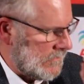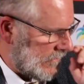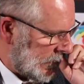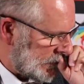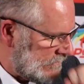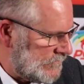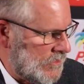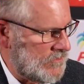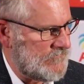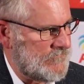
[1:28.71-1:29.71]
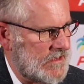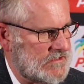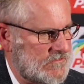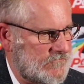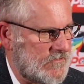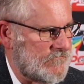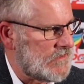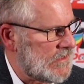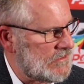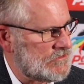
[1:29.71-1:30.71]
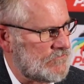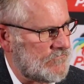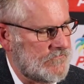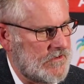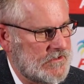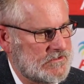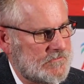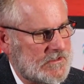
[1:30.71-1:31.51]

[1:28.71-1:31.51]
I don't know the facts of the case you're referring to,